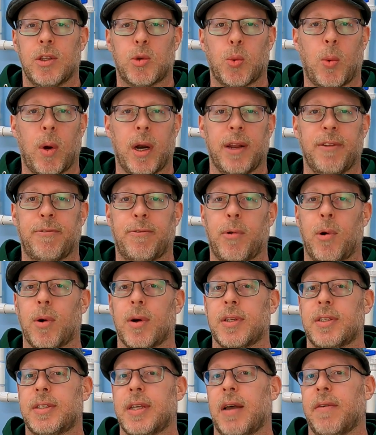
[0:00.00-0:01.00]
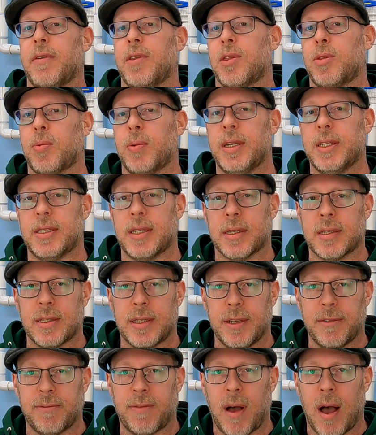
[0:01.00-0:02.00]
24 7
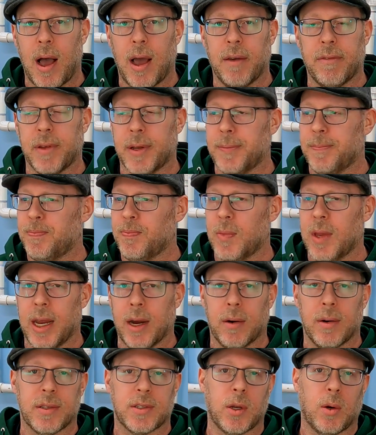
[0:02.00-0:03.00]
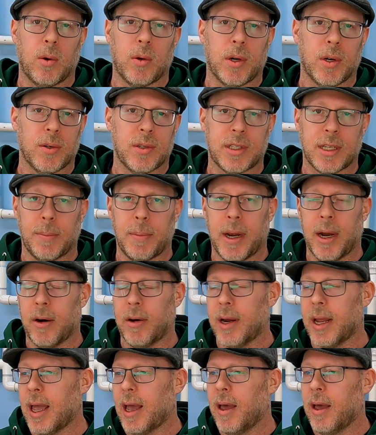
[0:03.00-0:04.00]
365 in arizona or some
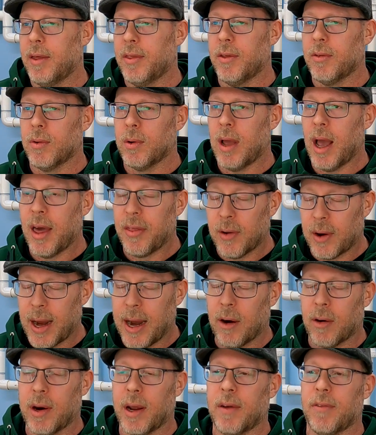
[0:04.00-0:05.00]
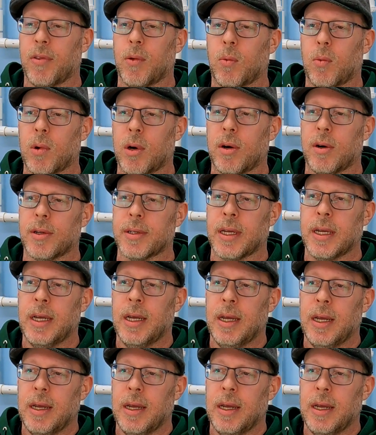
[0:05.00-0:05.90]
area other other area of the world